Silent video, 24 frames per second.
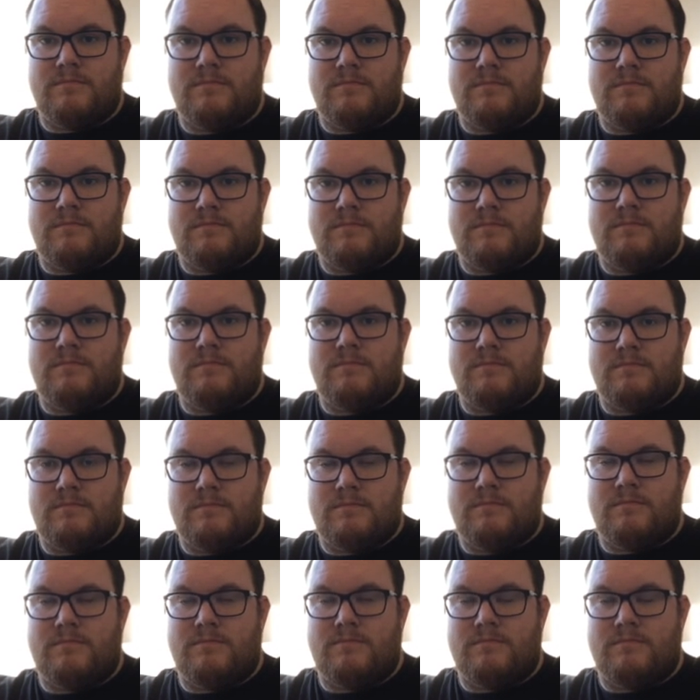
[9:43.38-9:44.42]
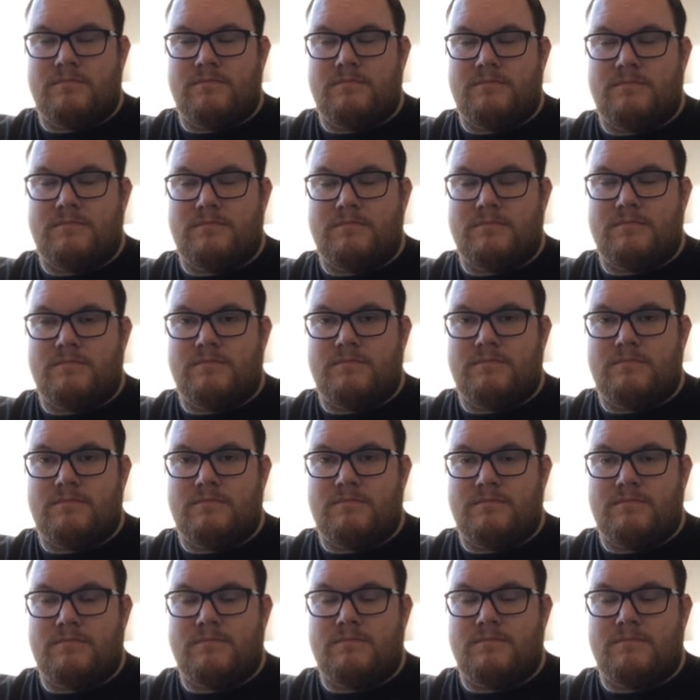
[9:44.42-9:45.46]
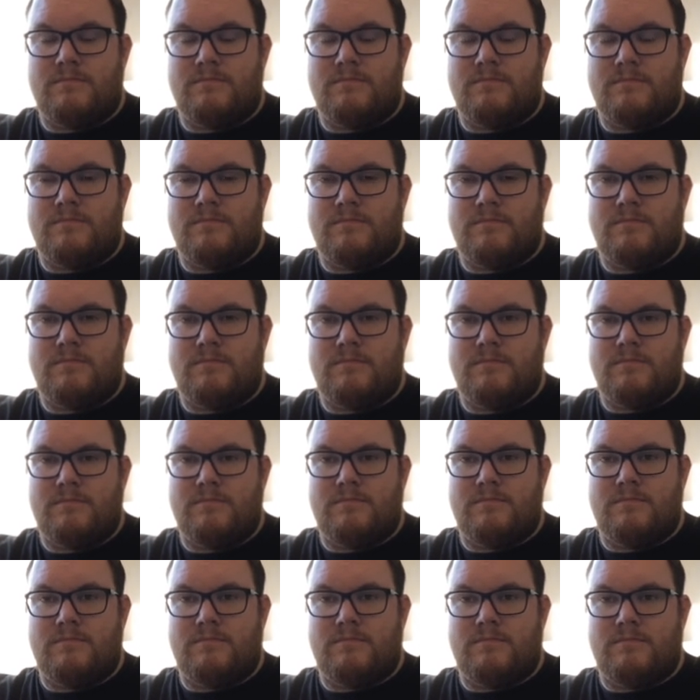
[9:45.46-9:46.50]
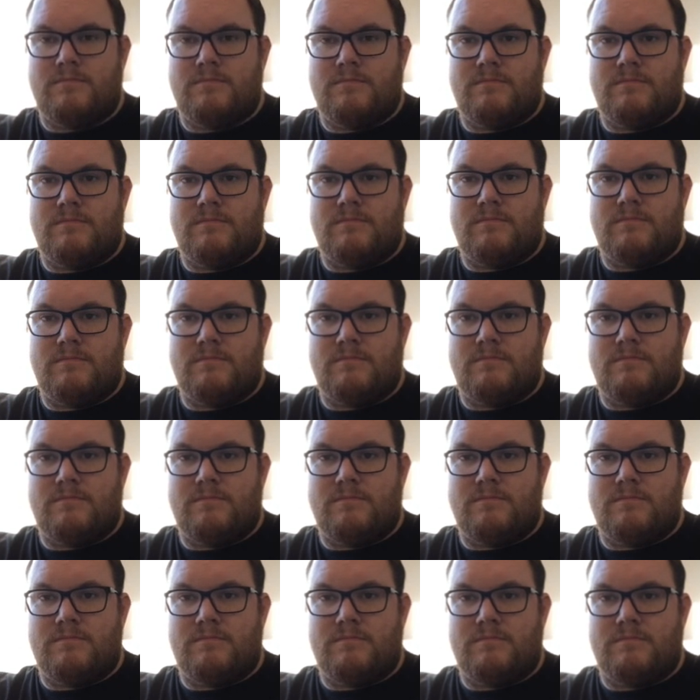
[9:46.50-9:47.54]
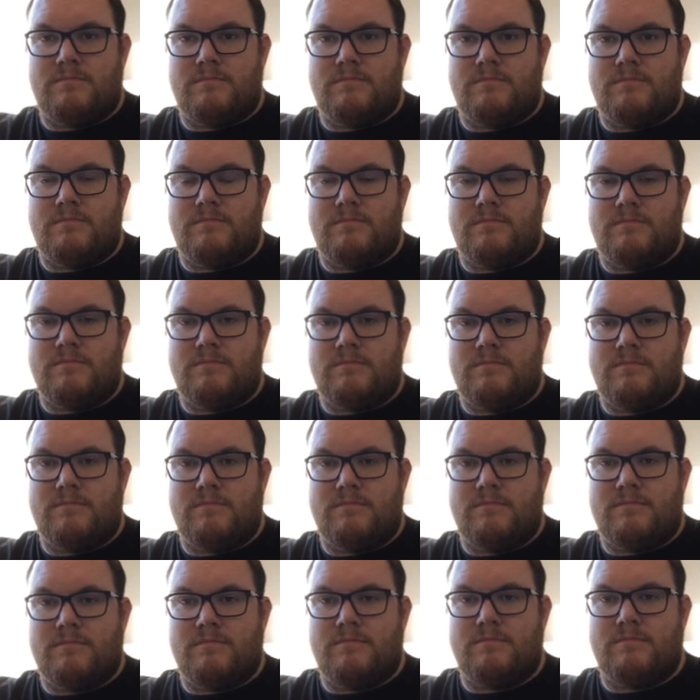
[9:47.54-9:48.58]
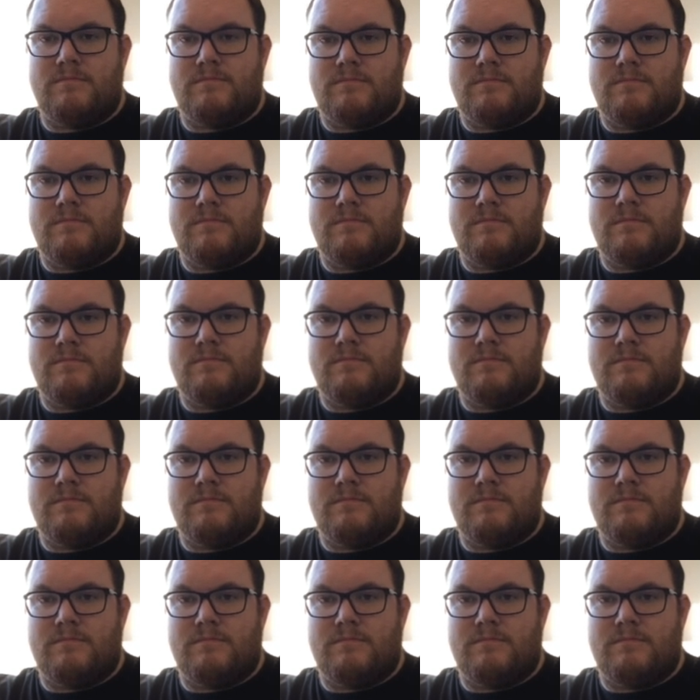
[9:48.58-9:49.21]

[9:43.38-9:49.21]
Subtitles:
This person isn't speaking.